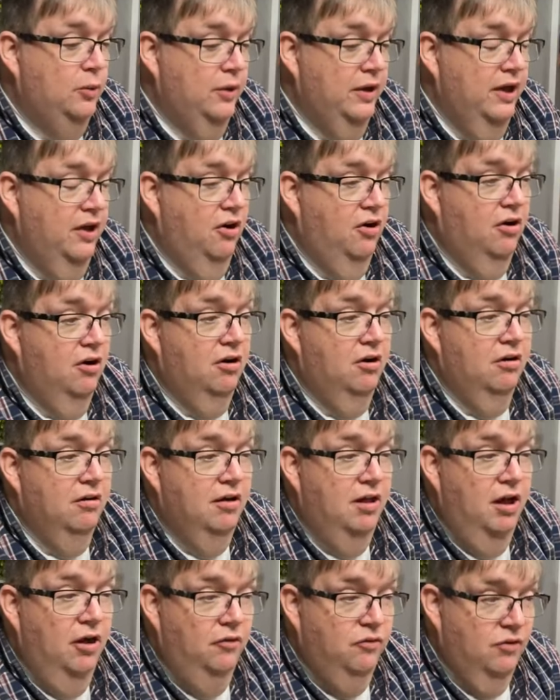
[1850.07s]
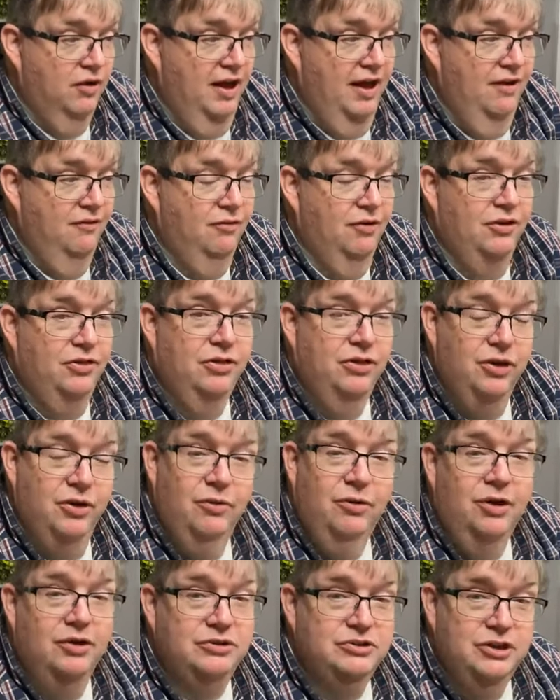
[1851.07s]
here we are over halfway
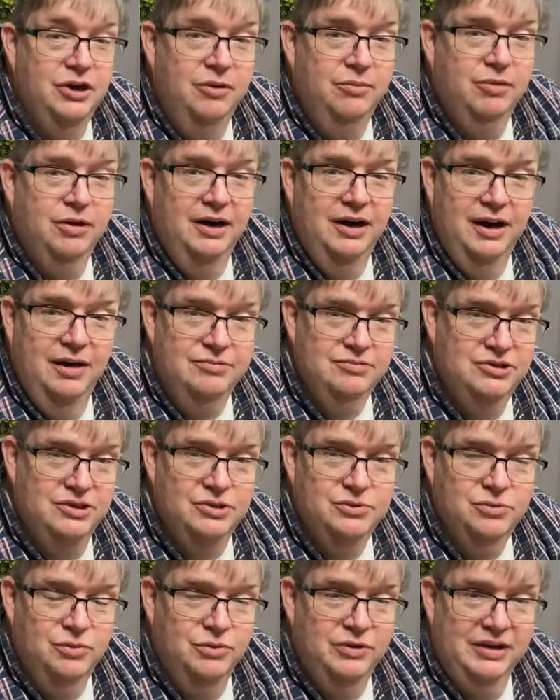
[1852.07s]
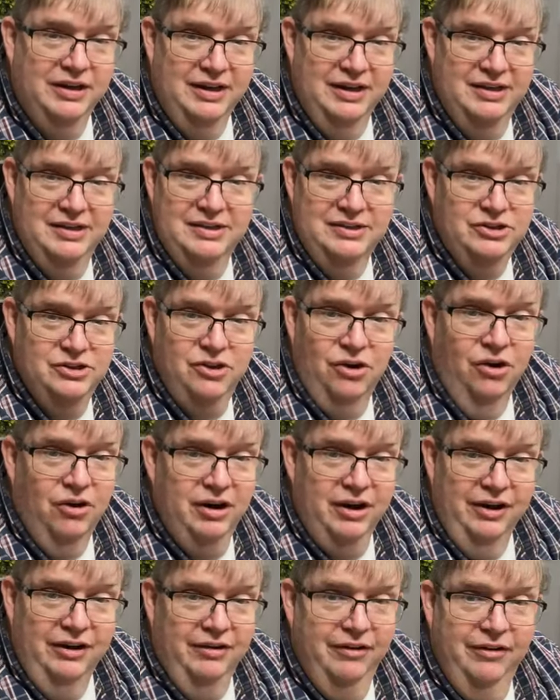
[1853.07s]
through October, and I'm just wanting to get it
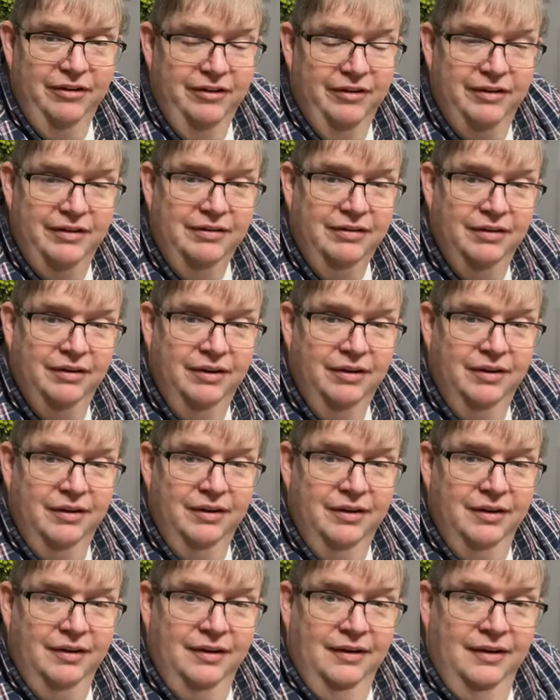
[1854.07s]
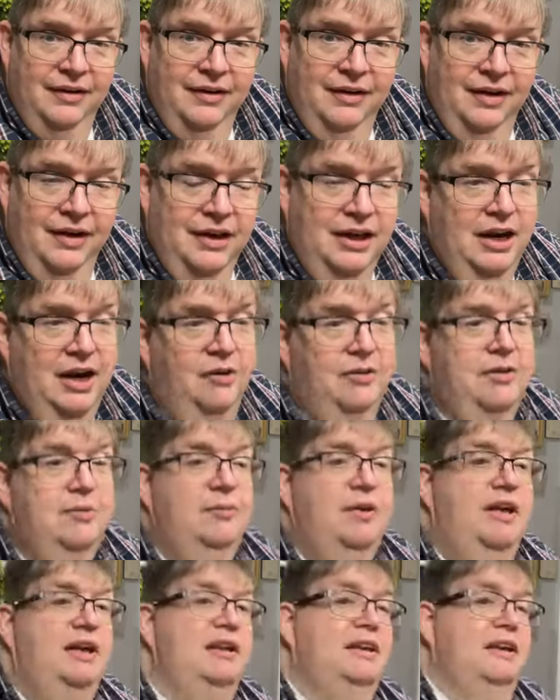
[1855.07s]
started good. You
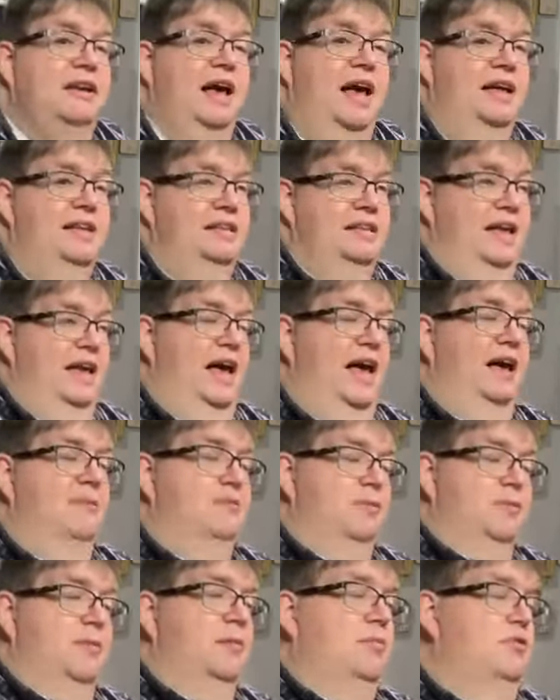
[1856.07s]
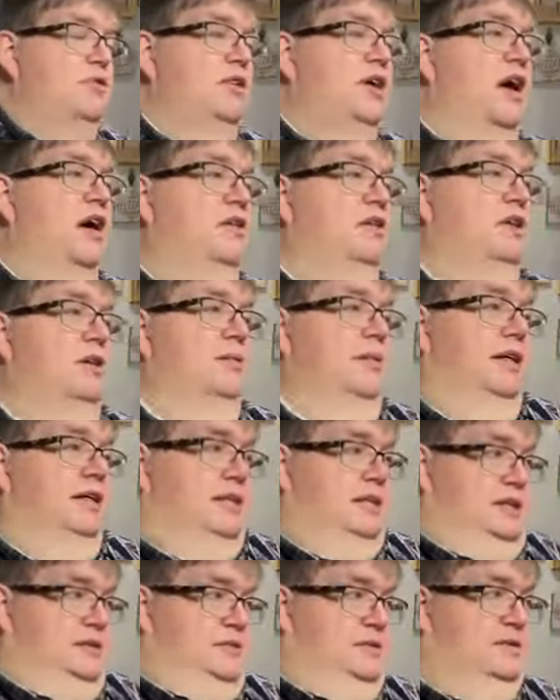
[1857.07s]
know what? I I remember talking
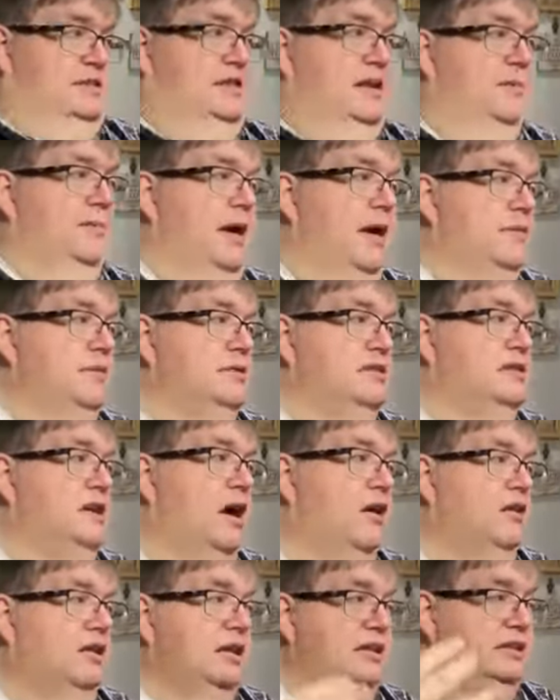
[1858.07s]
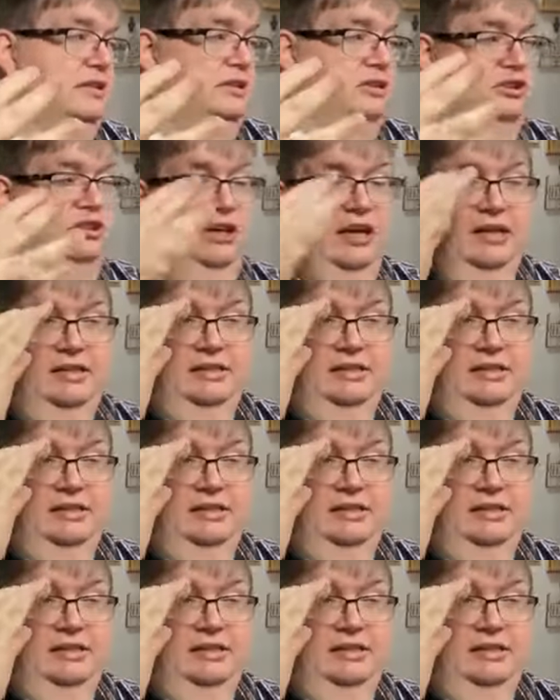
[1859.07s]
about this, but somebody was talking.